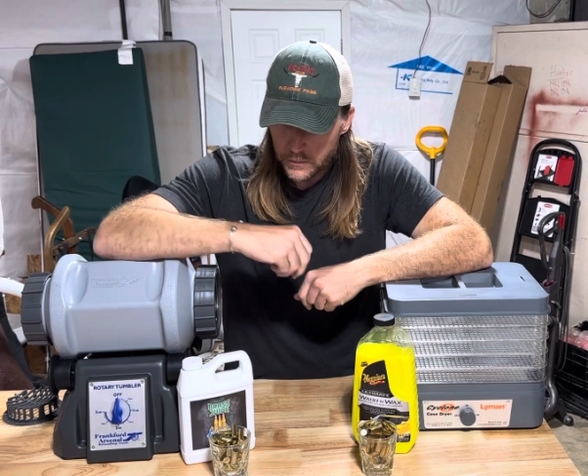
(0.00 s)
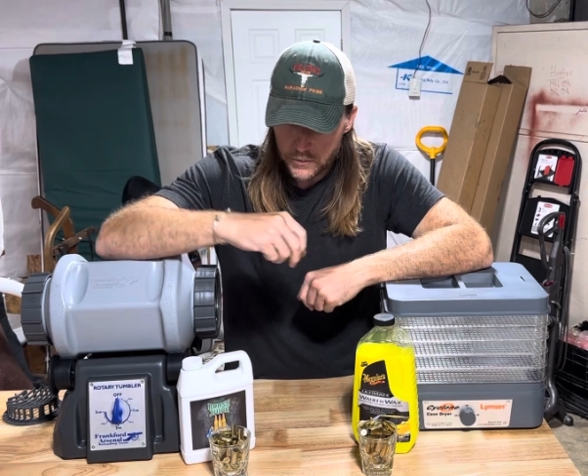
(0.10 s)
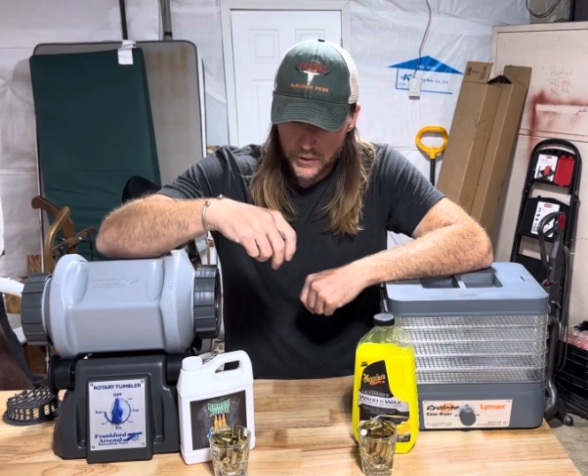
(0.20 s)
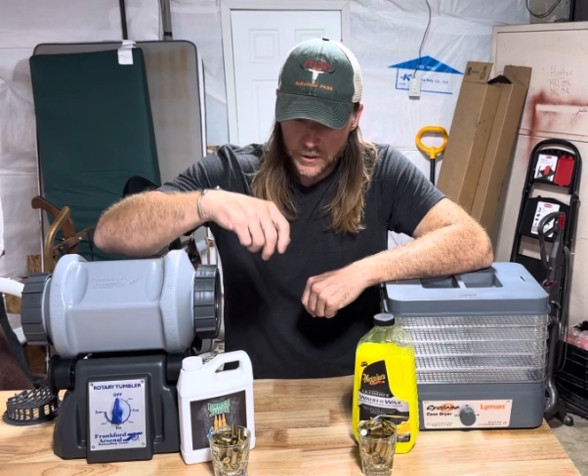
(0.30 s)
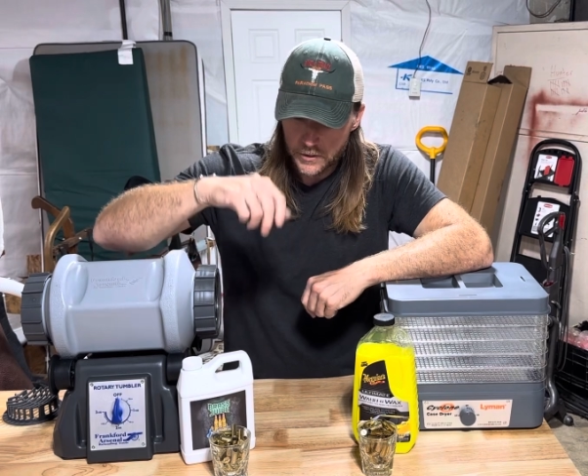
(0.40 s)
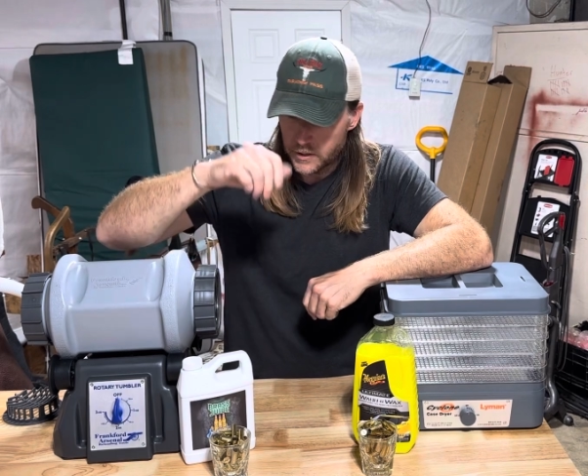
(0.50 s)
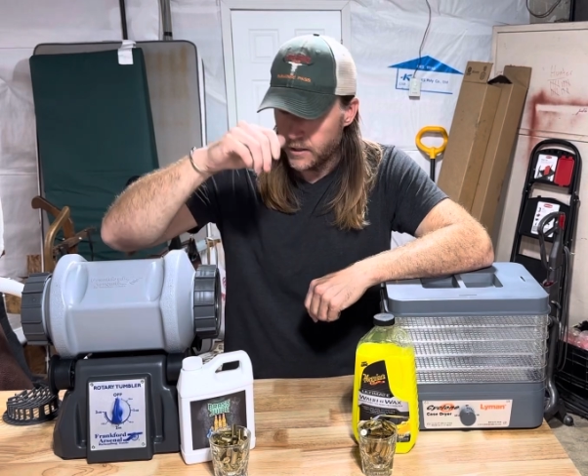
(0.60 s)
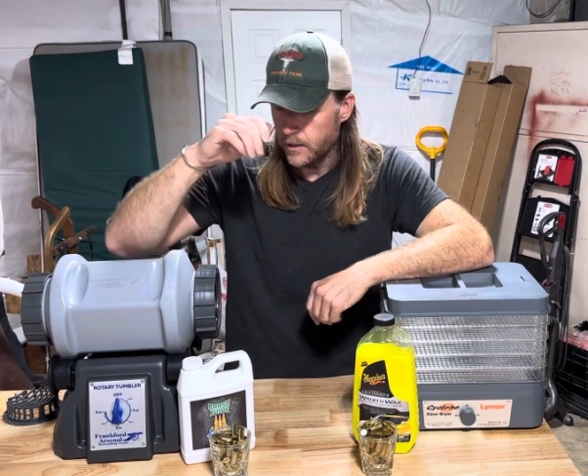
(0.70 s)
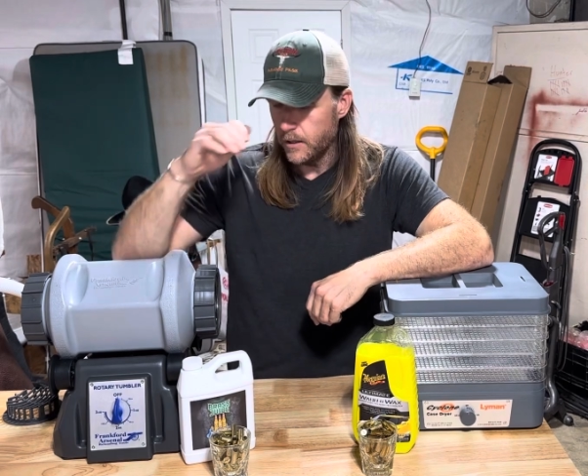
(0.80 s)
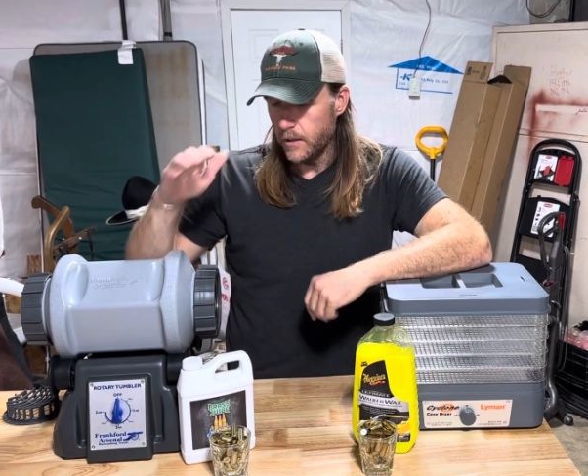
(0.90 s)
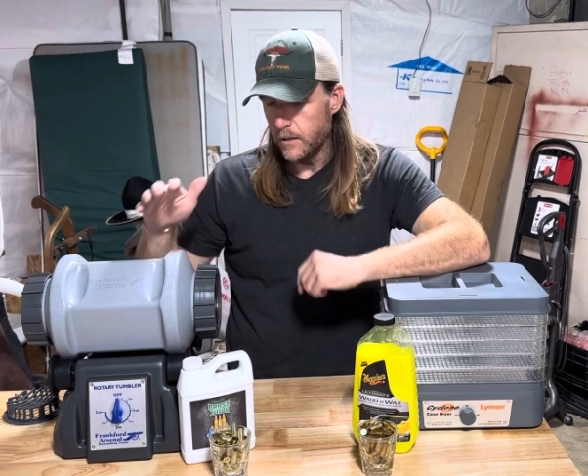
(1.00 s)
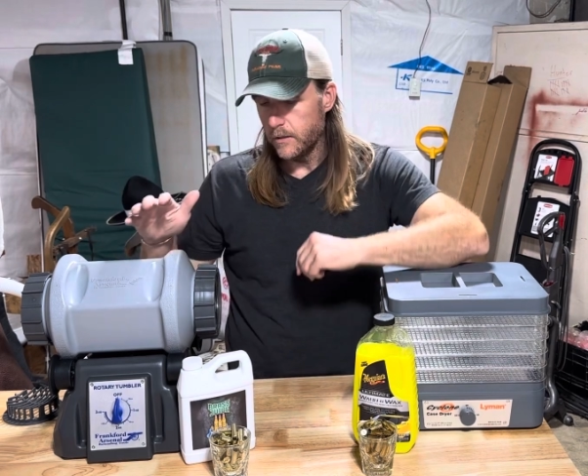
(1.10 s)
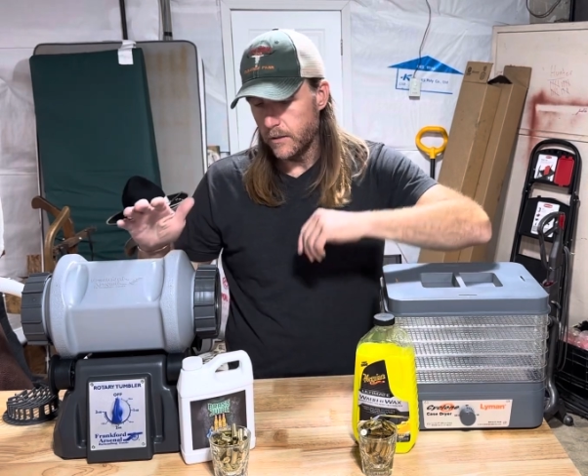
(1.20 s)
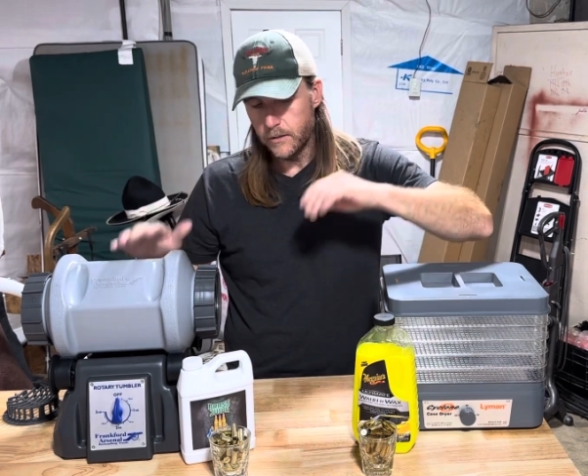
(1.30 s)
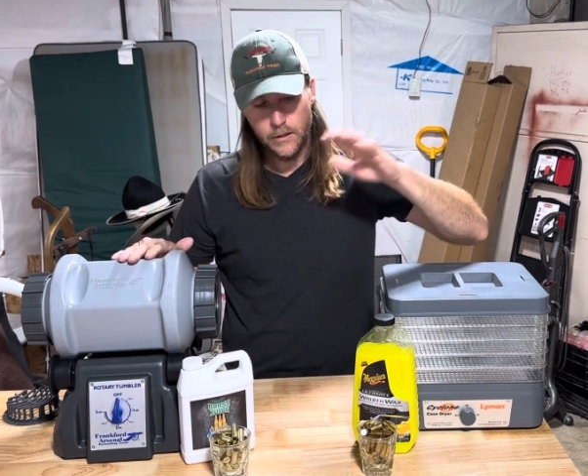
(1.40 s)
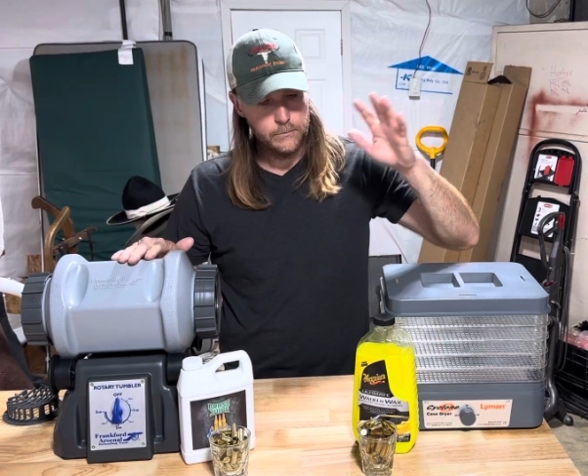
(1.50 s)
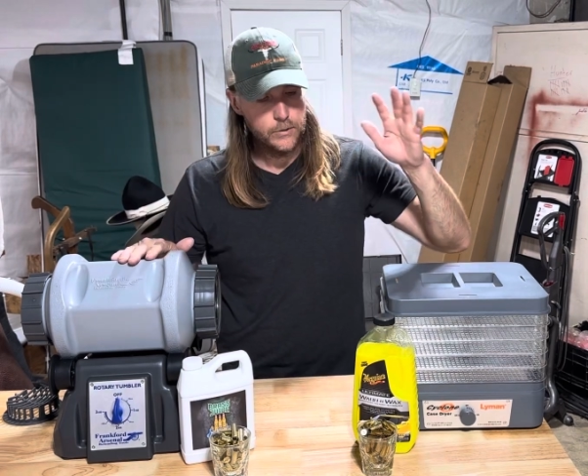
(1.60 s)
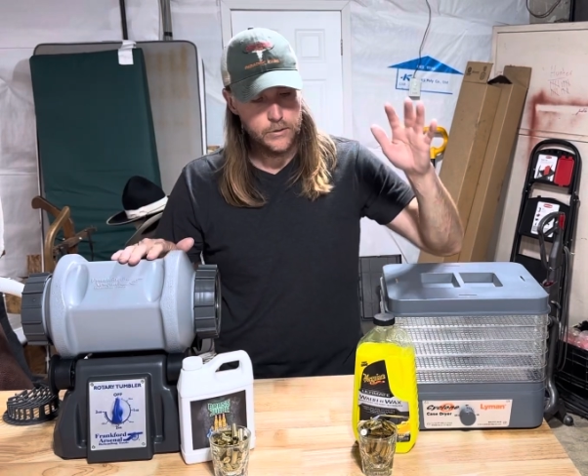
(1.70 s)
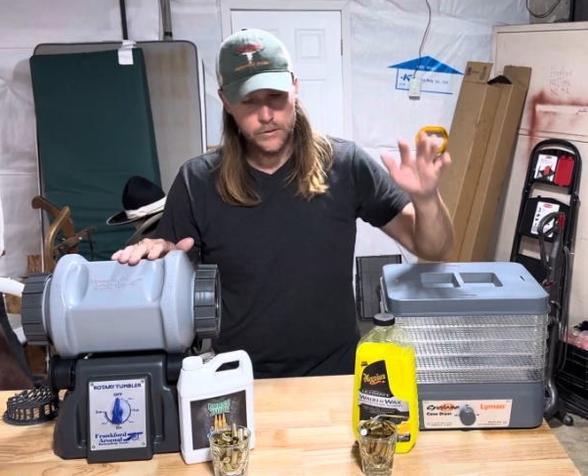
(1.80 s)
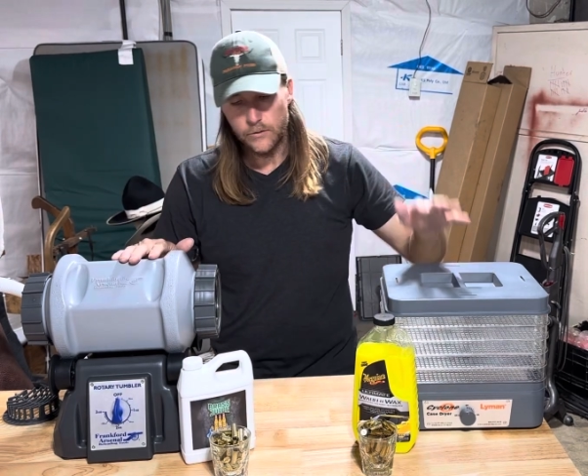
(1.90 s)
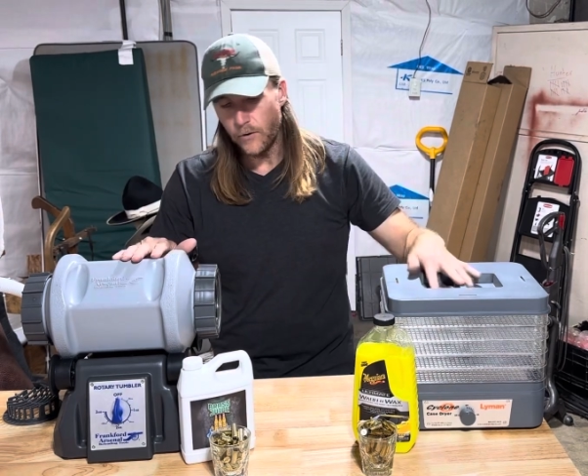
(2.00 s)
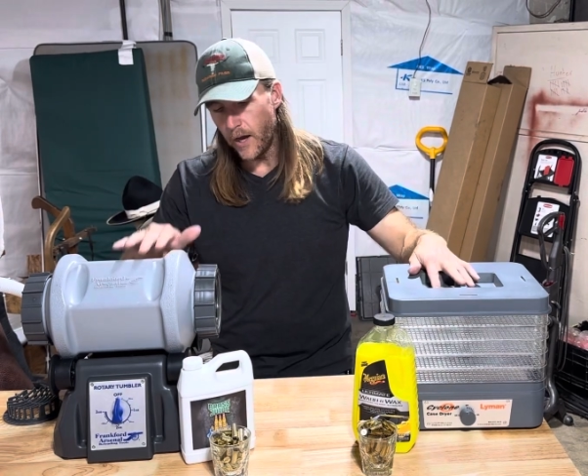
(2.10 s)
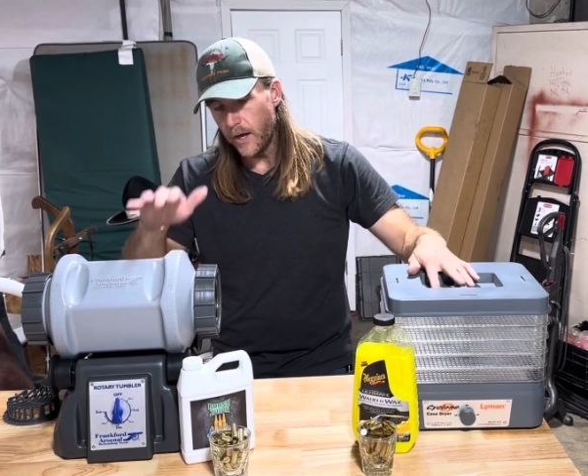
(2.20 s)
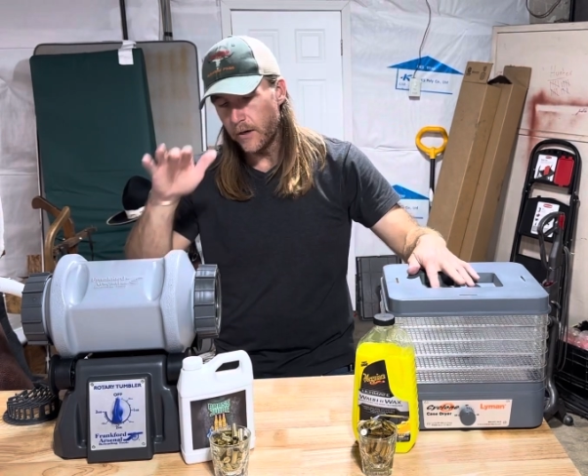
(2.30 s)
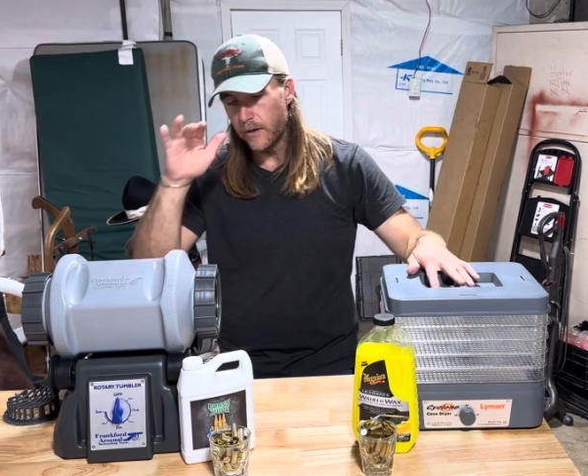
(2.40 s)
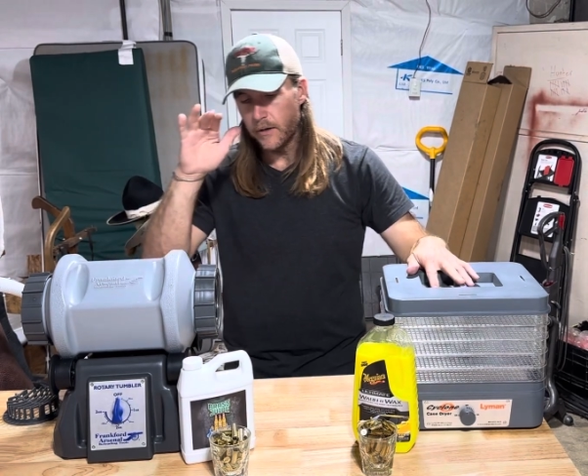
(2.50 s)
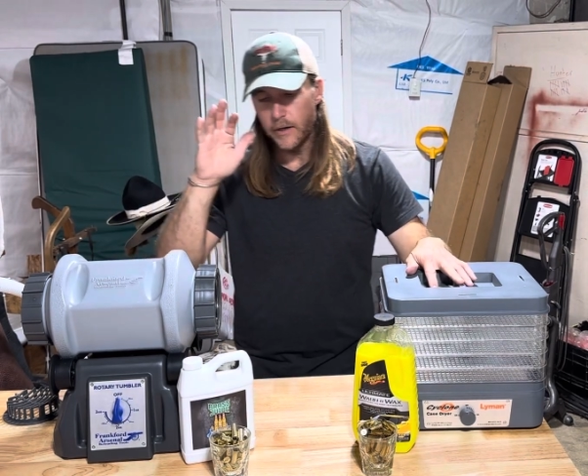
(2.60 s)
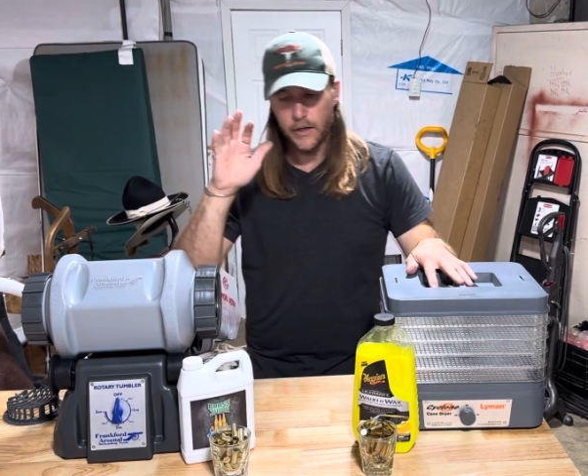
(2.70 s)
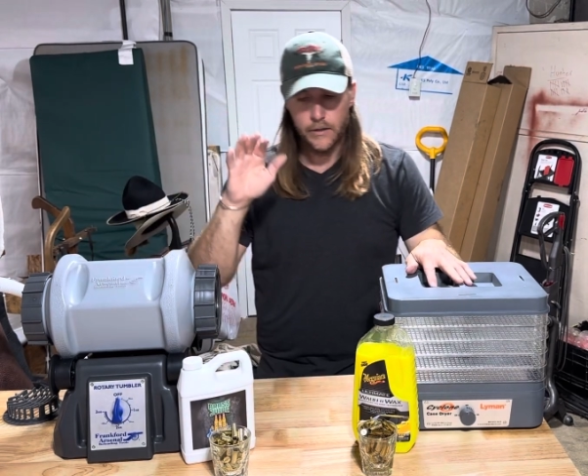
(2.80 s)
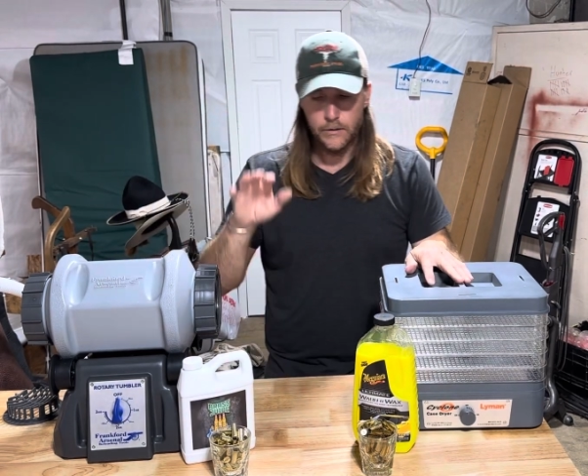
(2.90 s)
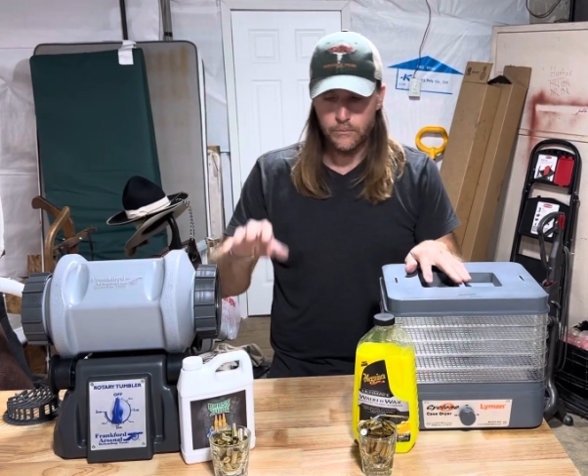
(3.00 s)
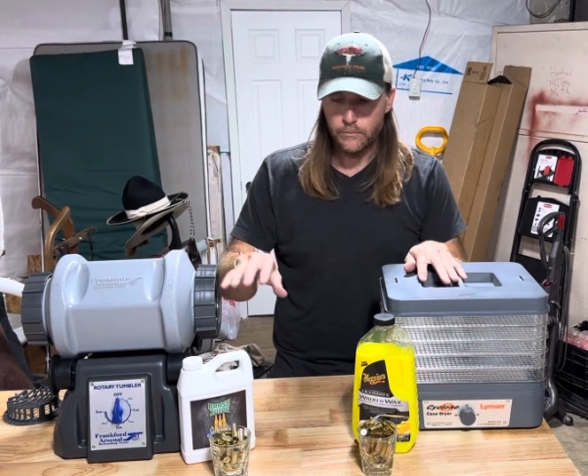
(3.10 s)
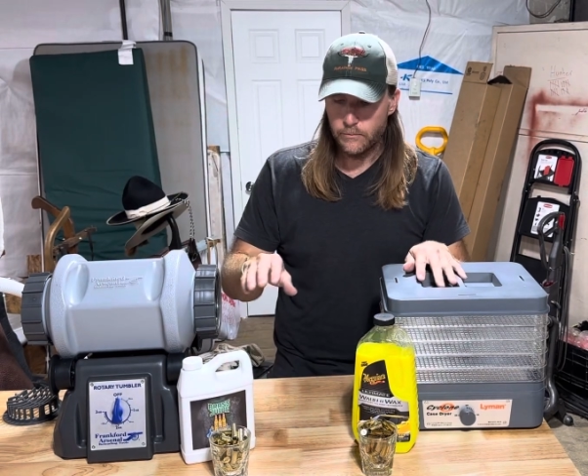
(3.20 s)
between the tumbler, the dryer, and the